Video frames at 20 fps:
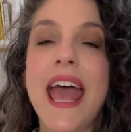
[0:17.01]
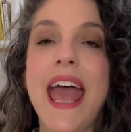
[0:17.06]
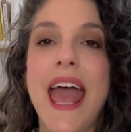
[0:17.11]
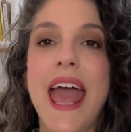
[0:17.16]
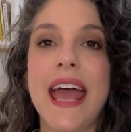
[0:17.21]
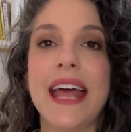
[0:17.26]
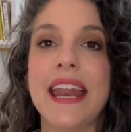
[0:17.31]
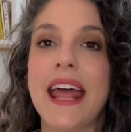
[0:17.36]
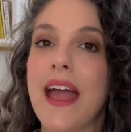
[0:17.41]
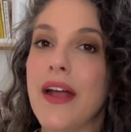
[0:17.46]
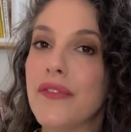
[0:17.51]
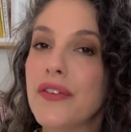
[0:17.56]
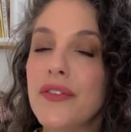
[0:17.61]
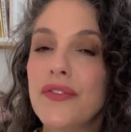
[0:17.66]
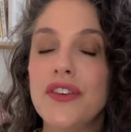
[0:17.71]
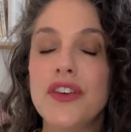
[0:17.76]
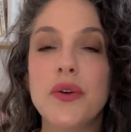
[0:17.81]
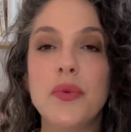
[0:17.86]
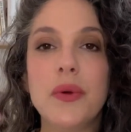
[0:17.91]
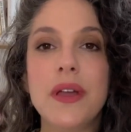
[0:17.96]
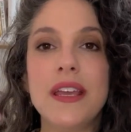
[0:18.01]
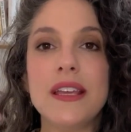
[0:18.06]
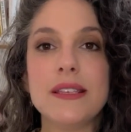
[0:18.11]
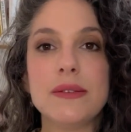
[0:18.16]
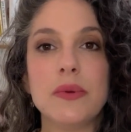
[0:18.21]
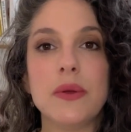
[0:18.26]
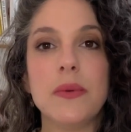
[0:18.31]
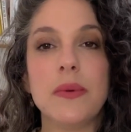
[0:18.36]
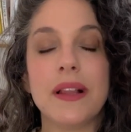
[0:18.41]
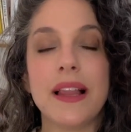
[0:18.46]
and every few weeks
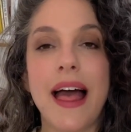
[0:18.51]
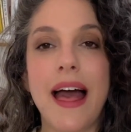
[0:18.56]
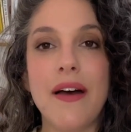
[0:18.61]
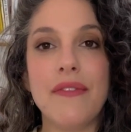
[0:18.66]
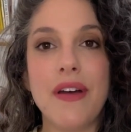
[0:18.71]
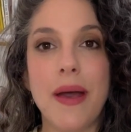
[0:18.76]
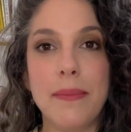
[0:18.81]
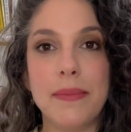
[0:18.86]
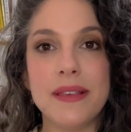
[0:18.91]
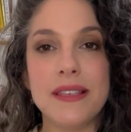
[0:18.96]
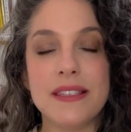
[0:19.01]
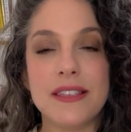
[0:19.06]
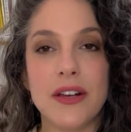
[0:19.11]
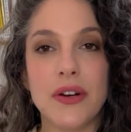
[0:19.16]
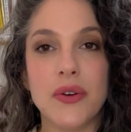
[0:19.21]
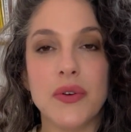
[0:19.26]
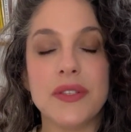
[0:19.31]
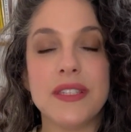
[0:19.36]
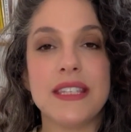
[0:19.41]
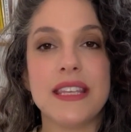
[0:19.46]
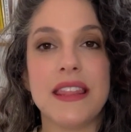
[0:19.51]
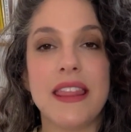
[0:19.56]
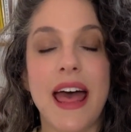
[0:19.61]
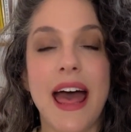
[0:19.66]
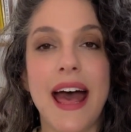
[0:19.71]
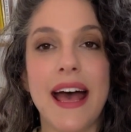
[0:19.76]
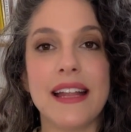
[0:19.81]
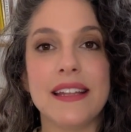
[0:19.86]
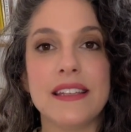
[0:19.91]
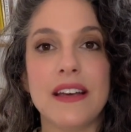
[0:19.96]
we will have episodes
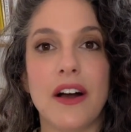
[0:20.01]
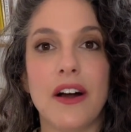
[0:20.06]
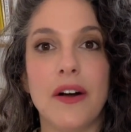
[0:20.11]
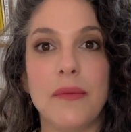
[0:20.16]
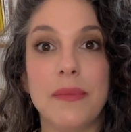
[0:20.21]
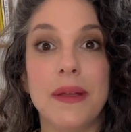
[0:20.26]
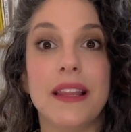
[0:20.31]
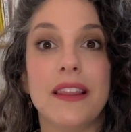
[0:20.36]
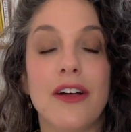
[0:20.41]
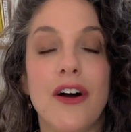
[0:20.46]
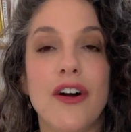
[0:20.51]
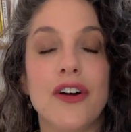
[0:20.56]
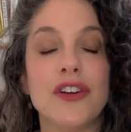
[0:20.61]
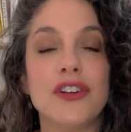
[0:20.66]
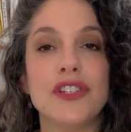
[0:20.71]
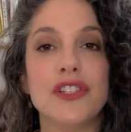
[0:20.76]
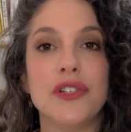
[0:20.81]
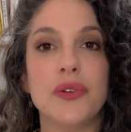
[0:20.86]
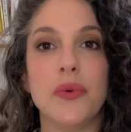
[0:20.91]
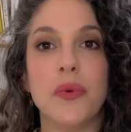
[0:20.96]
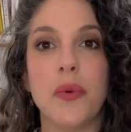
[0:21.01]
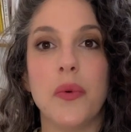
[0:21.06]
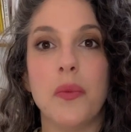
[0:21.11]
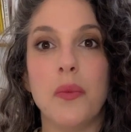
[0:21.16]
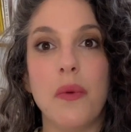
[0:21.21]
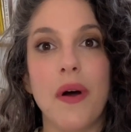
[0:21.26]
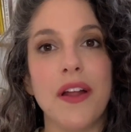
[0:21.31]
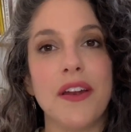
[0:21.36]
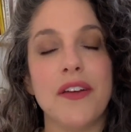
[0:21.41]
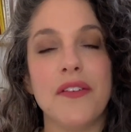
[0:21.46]
that belong to
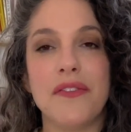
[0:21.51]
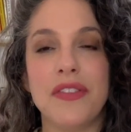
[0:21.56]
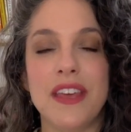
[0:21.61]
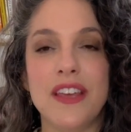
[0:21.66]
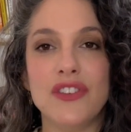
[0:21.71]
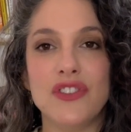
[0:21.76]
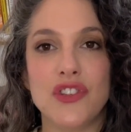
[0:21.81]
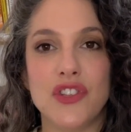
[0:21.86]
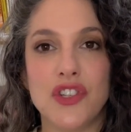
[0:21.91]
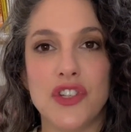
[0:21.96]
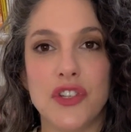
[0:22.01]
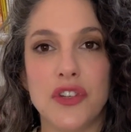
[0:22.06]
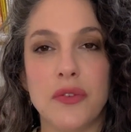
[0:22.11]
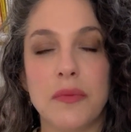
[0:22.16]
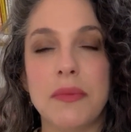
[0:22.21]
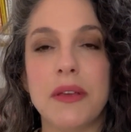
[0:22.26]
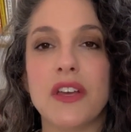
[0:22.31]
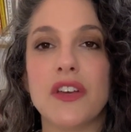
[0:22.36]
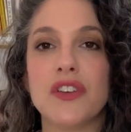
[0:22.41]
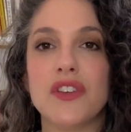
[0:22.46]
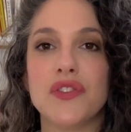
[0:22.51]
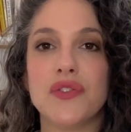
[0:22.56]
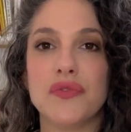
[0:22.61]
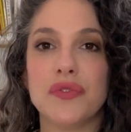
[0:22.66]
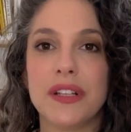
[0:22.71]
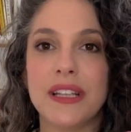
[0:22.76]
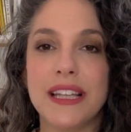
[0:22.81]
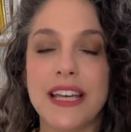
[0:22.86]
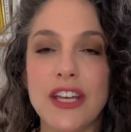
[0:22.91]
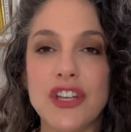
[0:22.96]
one of these two, because
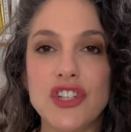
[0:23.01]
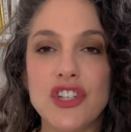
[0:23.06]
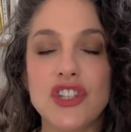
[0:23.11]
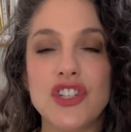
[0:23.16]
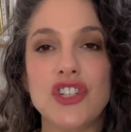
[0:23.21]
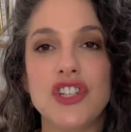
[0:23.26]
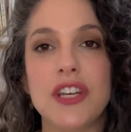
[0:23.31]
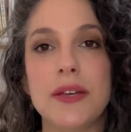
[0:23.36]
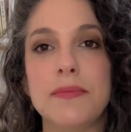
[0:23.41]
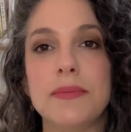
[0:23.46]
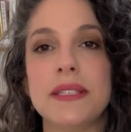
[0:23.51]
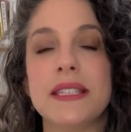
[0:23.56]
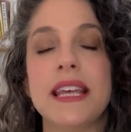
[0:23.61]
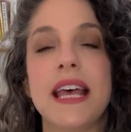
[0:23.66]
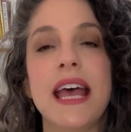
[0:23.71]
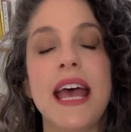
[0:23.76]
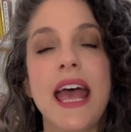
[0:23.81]
relationships